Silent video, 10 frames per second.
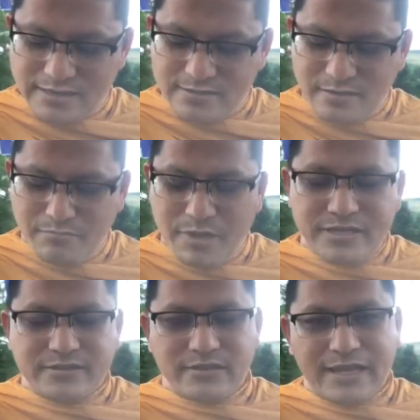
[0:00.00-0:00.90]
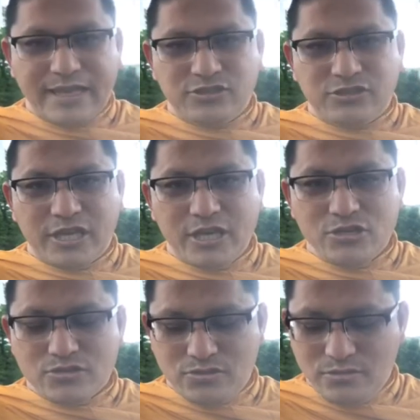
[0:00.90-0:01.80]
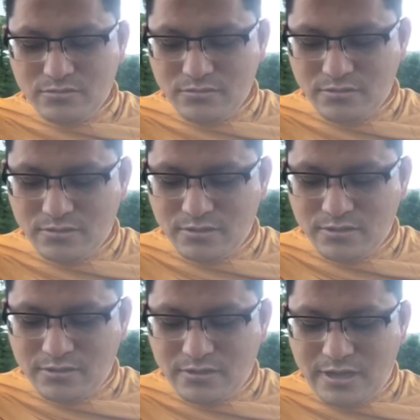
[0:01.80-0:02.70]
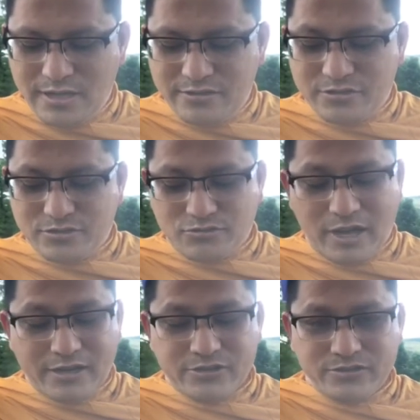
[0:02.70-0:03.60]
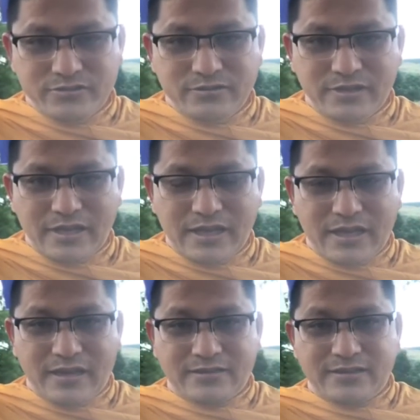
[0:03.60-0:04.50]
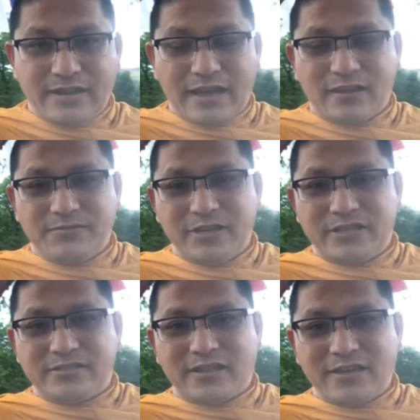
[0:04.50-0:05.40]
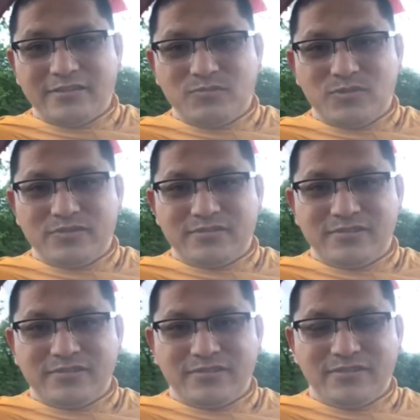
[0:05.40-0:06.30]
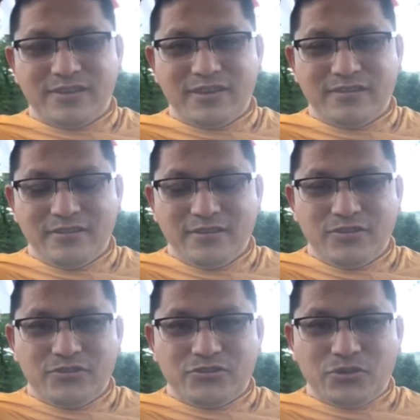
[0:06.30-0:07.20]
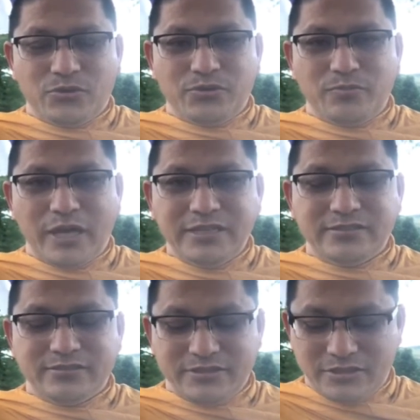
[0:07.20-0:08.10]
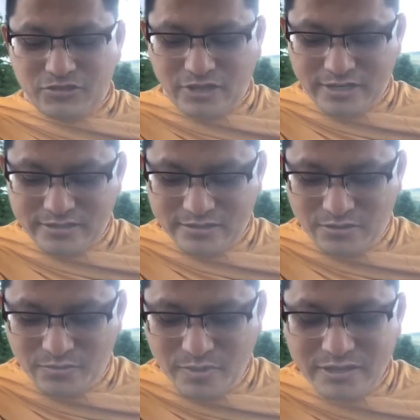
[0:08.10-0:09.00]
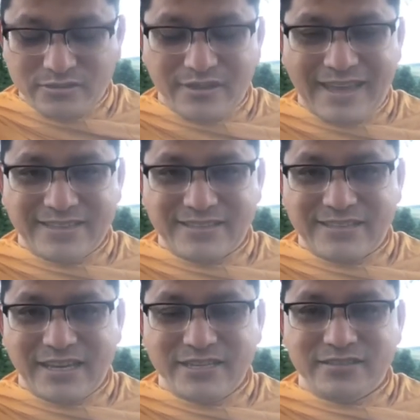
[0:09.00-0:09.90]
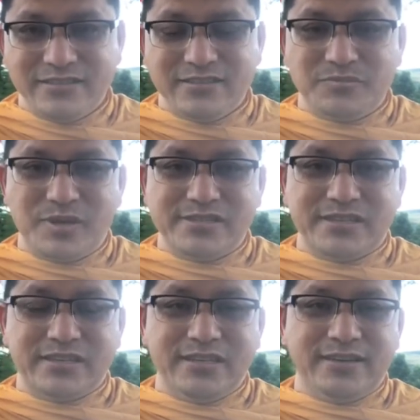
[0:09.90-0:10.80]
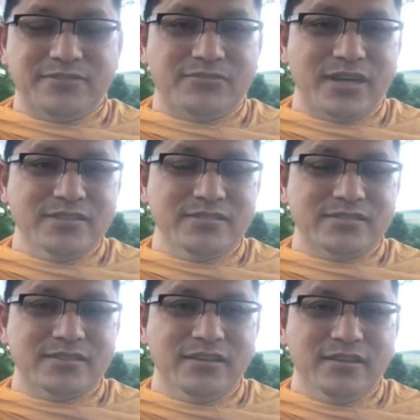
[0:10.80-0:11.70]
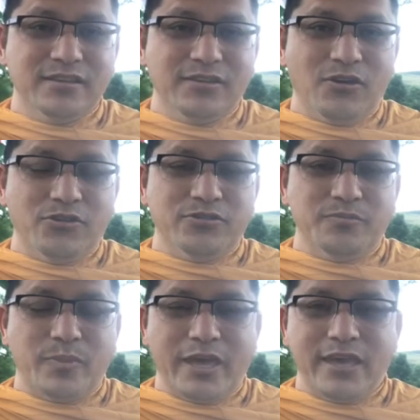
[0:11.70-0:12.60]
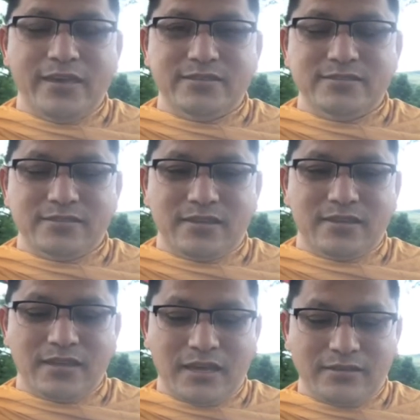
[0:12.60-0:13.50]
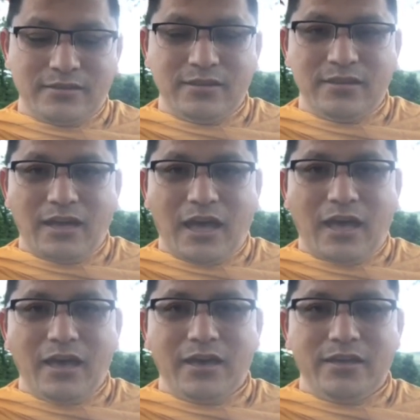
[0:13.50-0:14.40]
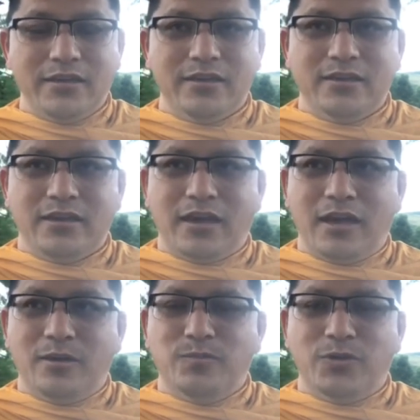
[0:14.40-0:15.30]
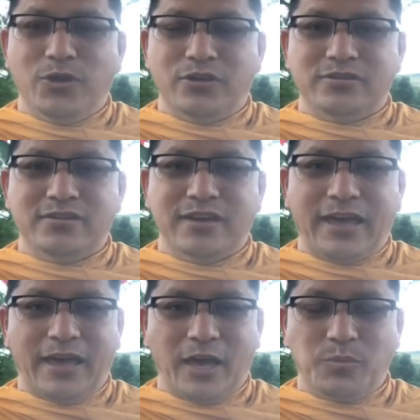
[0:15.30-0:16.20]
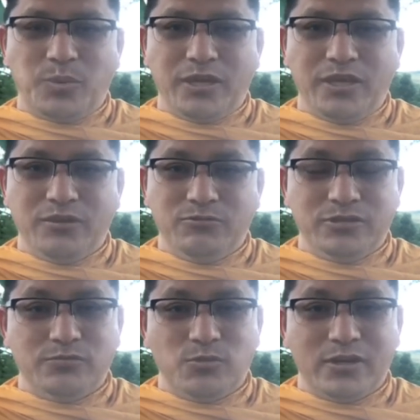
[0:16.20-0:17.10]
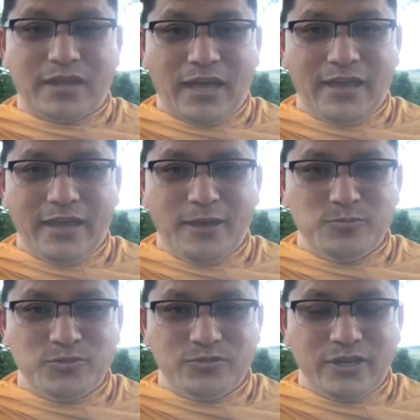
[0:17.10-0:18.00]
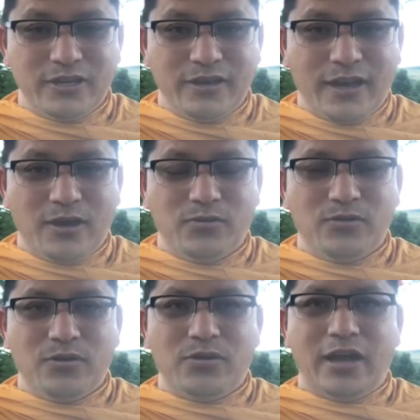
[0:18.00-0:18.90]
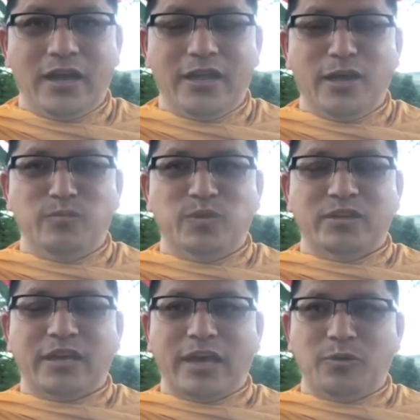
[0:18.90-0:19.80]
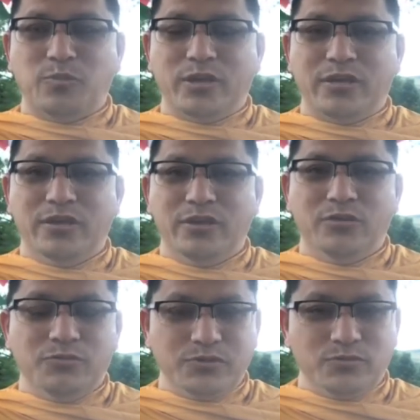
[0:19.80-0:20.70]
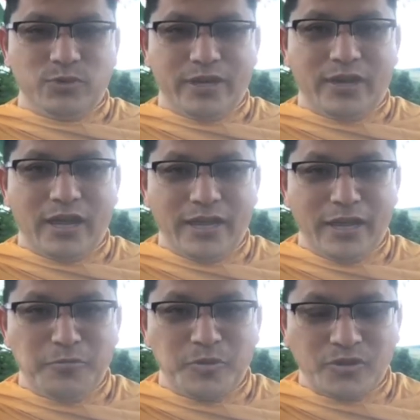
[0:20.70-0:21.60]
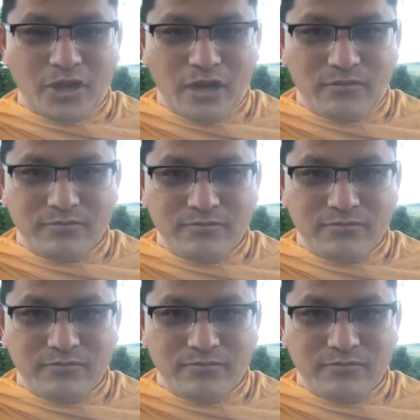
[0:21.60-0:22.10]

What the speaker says: mental agitation and distraction and lack of excitement. Okay? So the mental distress or mental agitation is basically arises on the base that I am not happy with what I am doing now, or I am not happy with where I am now.